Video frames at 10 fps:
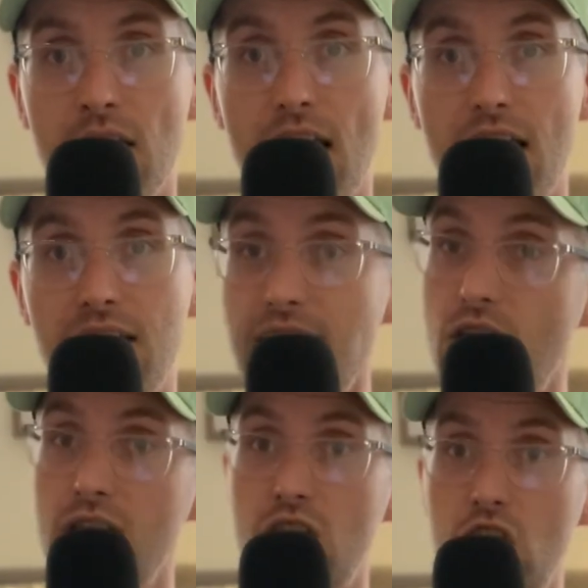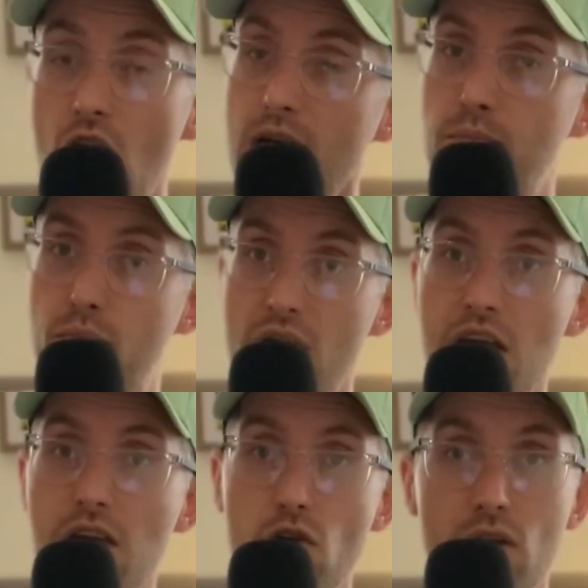And that's going to start
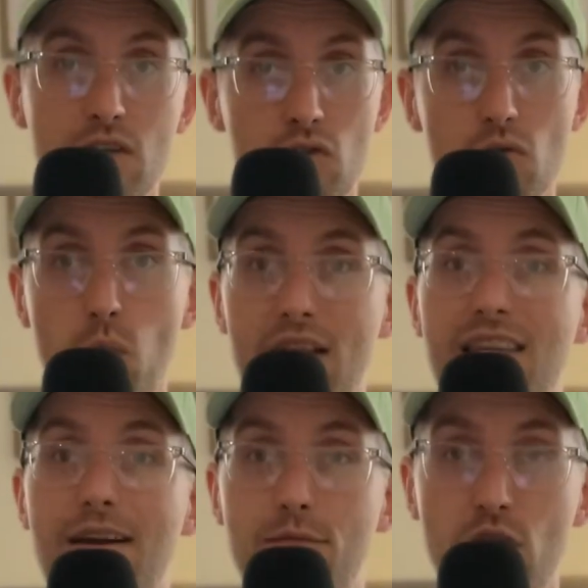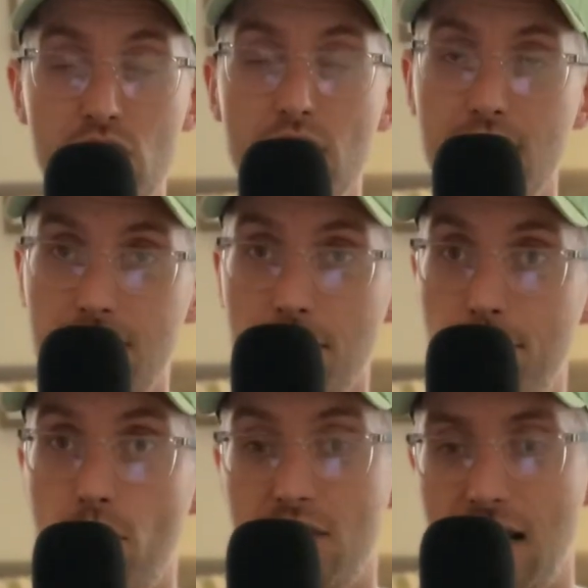bringing you into what that vision is
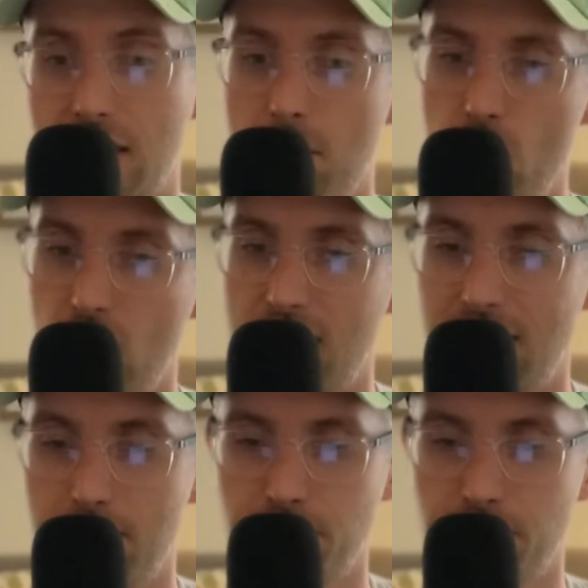for that community.